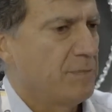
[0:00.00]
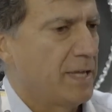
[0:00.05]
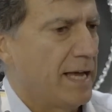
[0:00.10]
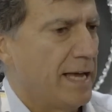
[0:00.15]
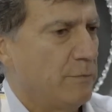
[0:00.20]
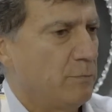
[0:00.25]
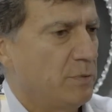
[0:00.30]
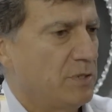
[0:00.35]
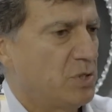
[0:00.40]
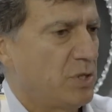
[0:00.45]

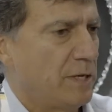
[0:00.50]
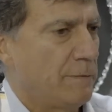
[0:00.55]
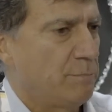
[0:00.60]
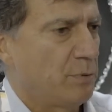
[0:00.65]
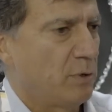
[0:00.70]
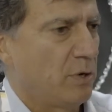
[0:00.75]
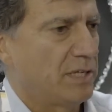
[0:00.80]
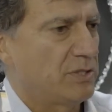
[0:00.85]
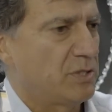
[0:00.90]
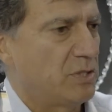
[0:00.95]
And with zinc
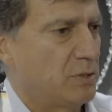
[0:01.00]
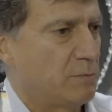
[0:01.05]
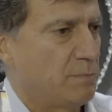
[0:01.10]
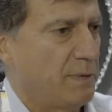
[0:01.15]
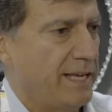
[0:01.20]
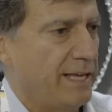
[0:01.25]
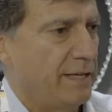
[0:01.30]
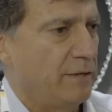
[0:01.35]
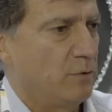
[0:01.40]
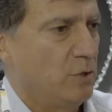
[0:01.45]
prices
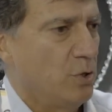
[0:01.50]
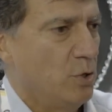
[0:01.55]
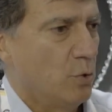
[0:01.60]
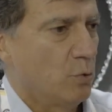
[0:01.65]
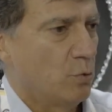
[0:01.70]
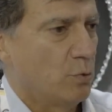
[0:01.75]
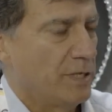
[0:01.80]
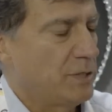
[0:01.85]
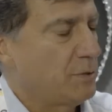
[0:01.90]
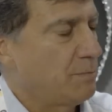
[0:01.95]
being
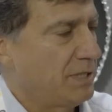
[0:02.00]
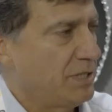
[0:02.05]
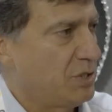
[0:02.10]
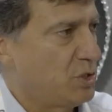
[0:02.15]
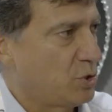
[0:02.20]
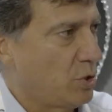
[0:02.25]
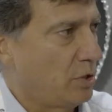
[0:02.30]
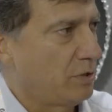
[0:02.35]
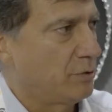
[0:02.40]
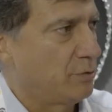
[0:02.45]
reasonably
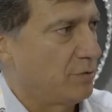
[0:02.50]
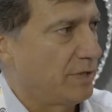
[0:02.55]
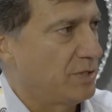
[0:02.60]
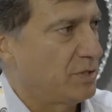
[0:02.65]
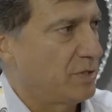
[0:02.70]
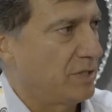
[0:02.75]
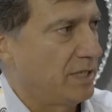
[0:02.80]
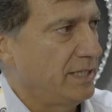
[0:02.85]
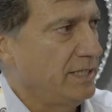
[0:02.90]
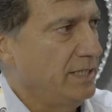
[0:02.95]
solid
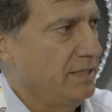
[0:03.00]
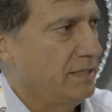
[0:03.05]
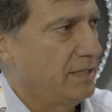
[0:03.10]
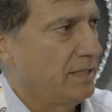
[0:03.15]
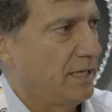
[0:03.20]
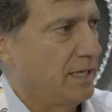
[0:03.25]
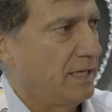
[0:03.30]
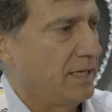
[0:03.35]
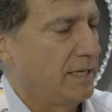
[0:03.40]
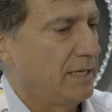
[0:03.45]
recently,
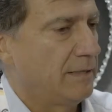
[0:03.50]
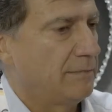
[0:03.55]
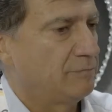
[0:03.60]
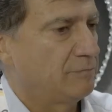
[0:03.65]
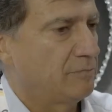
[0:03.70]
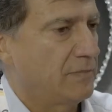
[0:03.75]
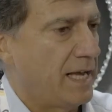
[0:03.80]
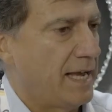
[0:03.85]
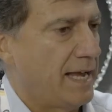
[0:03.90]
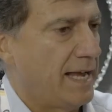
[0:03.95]

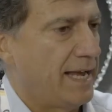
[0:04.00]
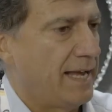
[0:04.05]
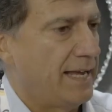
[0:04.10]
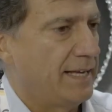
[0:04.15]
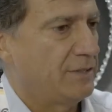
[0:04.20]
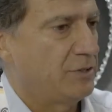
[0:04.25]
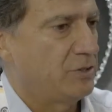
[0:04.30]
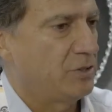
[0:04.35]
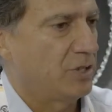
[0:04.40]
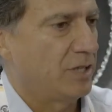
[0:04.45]

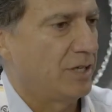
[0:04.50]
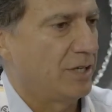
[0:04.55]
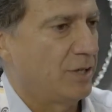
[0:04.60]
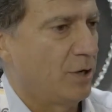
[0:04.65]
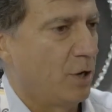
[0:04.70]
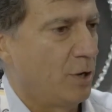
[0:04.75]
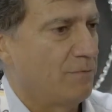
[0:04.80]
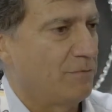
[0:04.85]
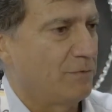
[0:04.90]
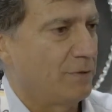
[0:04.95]
and
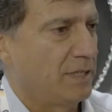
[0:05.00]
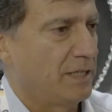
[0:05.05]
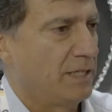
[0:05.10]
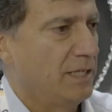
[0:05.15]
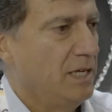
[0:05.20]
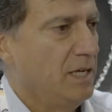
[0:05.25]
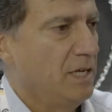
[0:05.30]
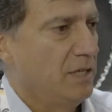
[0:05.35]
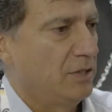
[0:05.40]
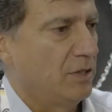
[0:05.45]
hopefully
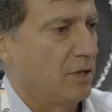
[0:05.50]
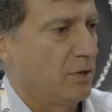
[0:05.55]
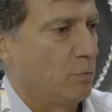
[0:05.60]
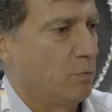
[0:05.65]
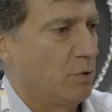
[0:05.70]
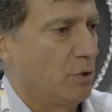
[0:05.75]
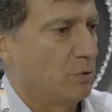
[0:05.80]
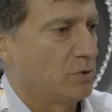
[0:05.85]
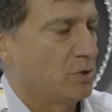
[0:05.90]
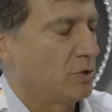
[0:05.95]
the
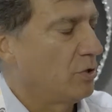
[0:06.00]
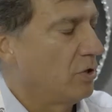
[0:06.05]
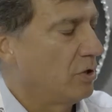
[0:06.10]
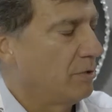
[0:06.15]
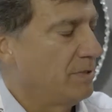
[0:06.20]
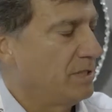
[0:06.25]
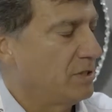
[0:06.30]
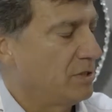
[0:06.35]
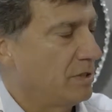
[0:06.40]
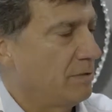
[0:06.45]
world's
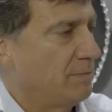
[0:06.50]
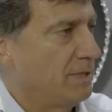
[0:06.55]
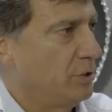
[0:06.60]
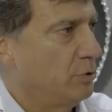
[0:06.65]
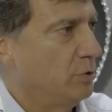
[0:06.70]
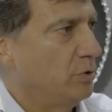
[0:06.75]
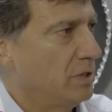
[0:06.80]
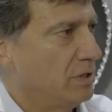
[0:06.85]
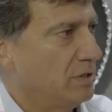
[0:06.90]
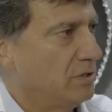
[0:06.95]
economy is going to be
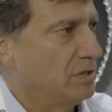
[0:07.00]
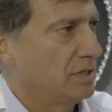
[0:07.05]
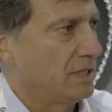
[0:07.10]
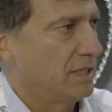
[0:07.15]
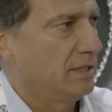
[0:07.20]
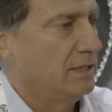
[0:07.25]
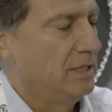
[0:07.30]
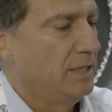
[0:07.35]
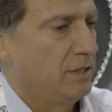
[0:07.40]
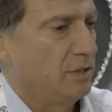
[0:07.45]
good and
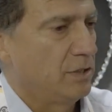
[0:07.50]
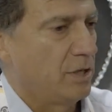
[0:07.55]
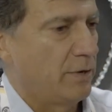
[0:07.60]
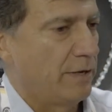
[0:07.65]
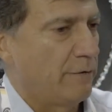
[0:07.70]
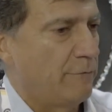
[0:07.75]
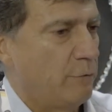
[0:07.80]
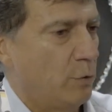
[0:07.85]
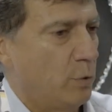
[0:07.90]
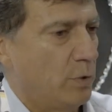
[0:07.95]

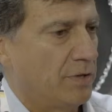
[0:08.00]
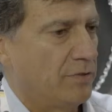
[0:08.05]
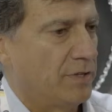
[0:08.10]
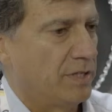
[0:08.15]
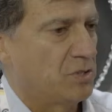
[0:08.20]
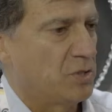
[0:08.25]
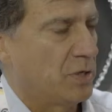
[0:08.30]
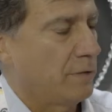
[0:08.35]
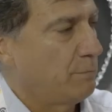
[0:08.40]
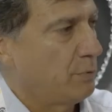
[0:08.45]
going forward, and the
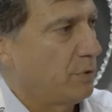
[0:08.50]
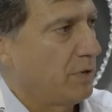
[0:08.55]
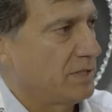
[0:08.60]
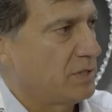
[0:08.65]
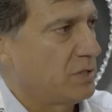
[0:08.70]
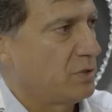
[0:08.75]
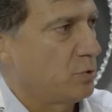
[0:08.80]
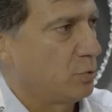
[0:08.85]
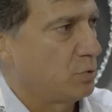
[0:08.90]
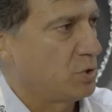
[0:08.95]
zinc
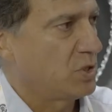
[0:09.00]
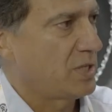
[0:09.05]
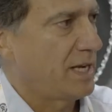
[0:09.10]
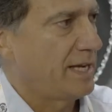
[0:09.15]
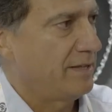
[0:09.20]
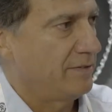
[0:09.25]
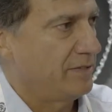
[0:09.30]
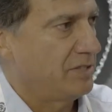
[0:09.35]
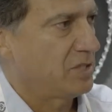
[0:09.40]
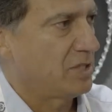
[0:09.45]
prices will stay
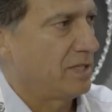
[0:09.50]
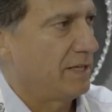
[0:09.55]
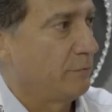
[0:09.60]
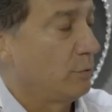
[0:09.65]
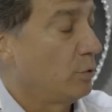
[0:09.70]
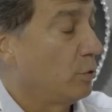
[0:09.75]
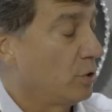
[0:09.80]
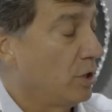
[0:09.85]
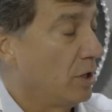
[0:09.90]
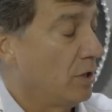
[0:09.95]
at this level
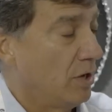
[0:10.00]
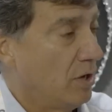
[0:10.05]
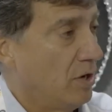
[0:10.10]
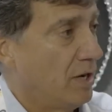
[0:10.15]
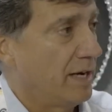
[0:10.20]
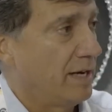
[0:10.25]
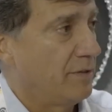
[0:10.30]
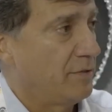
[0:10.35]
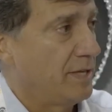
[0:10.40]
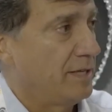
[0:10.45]
or go
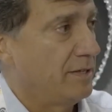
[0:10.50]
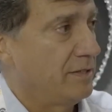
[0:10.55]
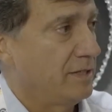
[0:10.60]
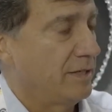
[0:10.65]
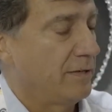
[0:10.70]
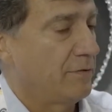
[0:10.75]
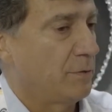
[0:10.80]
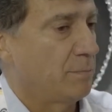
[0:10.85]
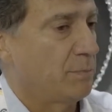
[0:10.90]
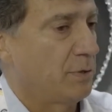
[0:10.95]
higher, then
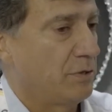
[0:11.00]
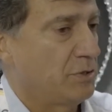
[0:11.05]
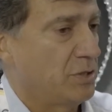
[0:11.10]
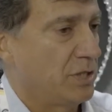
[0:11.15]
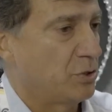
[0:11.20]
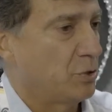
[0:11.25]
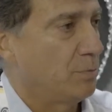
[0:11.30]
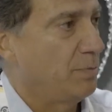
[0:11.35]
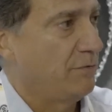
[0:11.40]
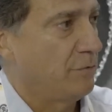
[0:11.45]
the project
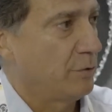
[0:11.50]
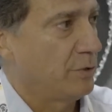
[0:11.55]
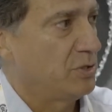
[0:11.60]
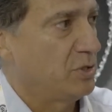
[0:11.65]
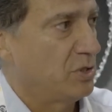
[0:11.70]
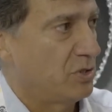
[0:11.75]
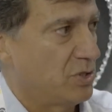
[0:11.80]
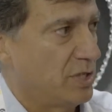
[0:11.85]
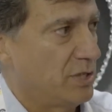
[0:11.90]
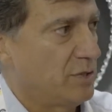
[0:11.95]
should be very
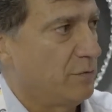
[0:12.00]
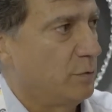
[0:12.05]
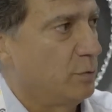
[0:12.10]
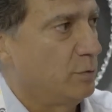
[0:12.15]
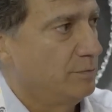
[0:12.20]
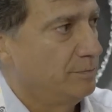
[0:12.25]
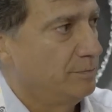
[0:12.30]
successful.